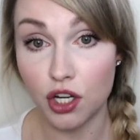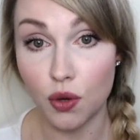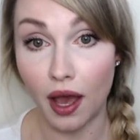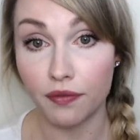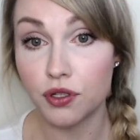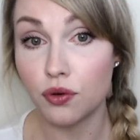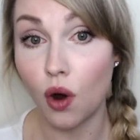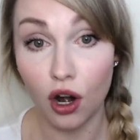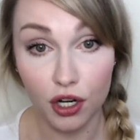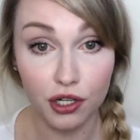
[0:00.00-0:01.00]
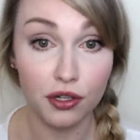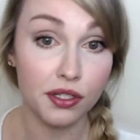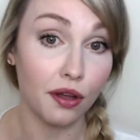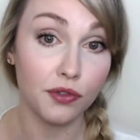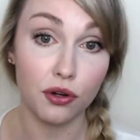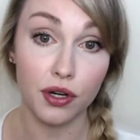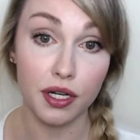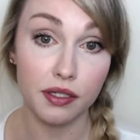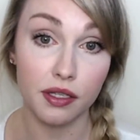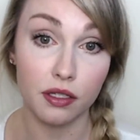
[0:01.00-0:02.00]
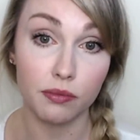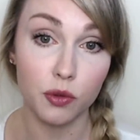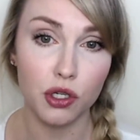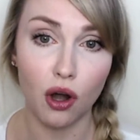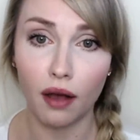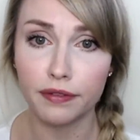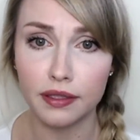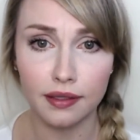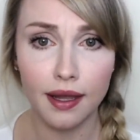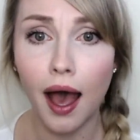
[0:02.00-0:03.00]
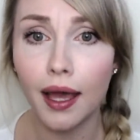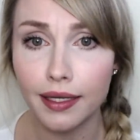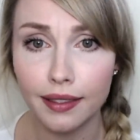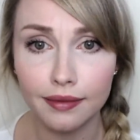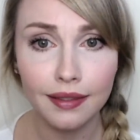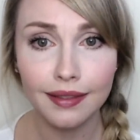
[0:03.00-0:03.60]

You have to harden yourself to criticisms, which are often cutting,